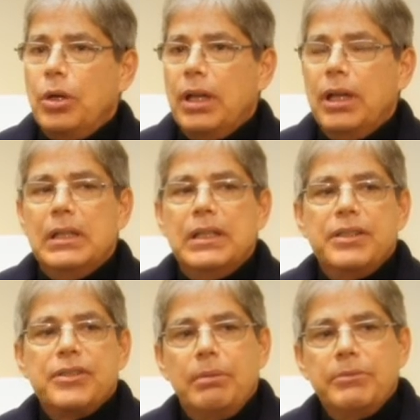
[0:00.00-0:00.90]
Uh,
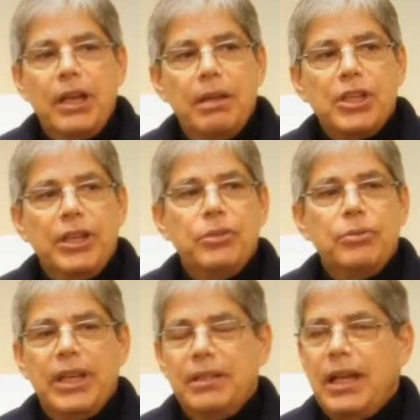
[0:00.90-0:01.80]
sometimes I do
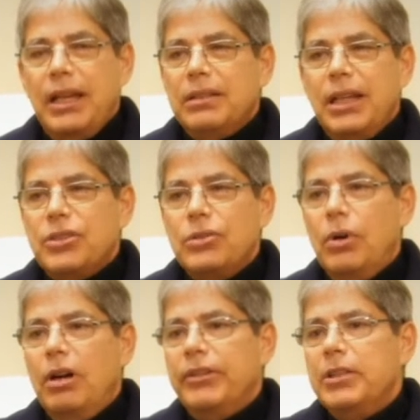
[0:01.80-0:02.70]
that, not, not too
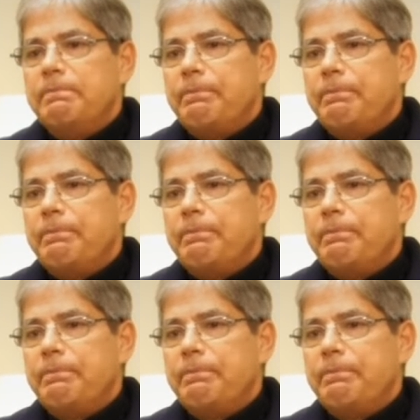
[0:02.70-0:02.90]
often.